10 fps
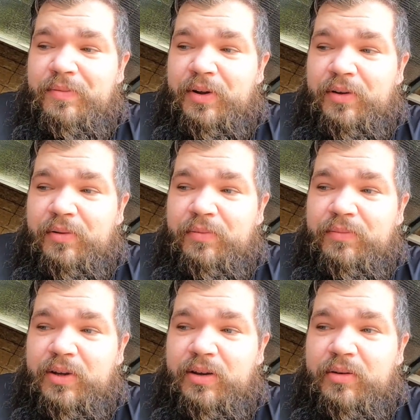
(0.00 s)
you know,
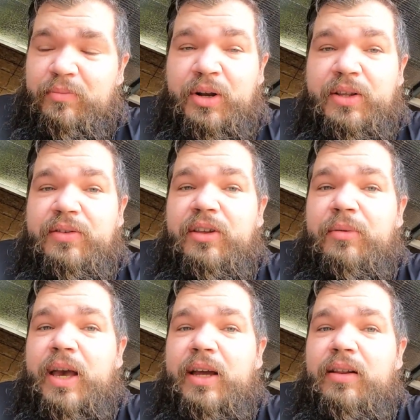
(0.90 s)
bring this
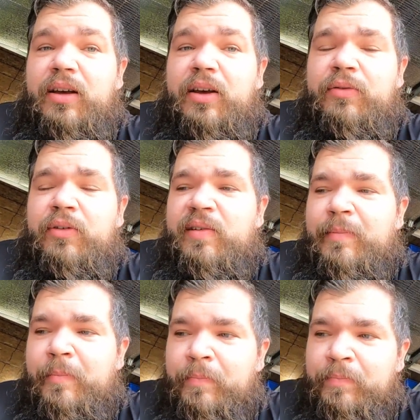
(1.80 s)
thing back to life.
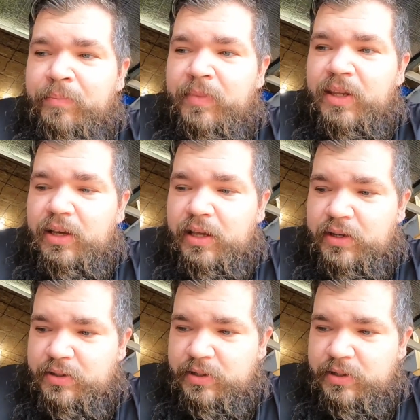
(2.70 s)
It,